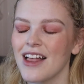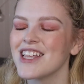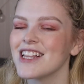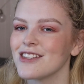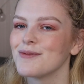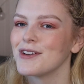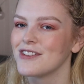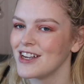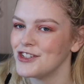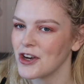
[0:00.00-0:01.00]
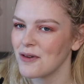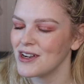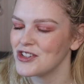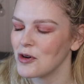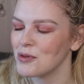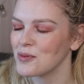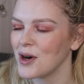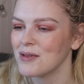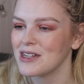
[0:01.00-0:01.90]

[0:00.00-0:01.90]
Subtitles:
I think that's because I enjoy my job as well,